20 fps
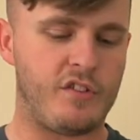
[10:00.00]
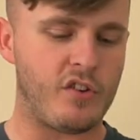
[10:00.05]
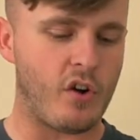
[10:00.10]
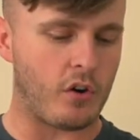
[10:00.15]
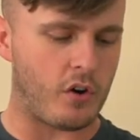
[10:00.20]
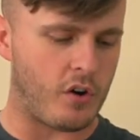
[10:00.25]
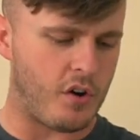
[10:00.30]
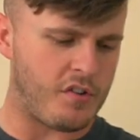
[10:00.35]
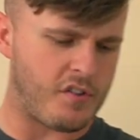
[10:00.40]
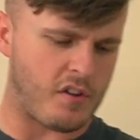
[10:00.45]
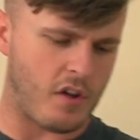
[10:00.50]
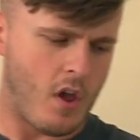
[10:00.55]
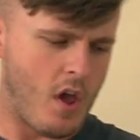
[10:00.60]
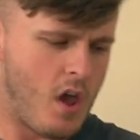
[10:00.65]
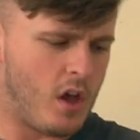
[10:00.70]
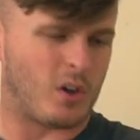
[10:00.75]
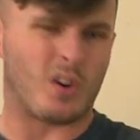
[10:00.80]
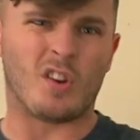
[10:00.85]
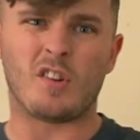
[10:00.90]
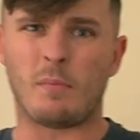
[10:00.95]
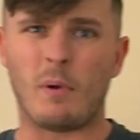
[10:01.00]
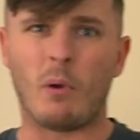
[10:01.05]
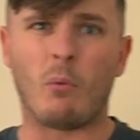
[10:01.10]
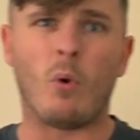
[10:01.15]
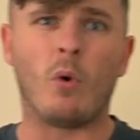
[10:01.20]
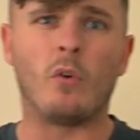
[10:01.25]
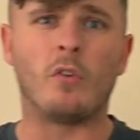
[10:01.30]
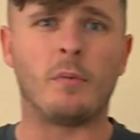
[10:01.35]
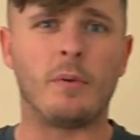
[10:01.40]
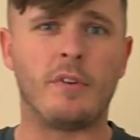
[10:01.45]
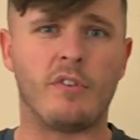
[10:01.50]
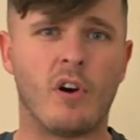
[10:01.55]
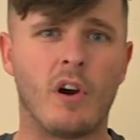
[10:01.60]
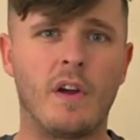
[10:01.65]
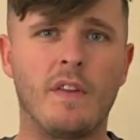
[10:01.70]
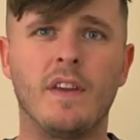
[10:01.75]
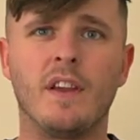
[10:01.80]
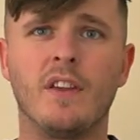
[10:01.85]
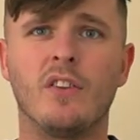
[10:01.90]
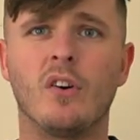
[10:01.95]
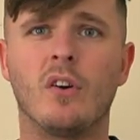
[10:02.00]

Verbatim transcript: joggers, God, it's a bit warm for trying these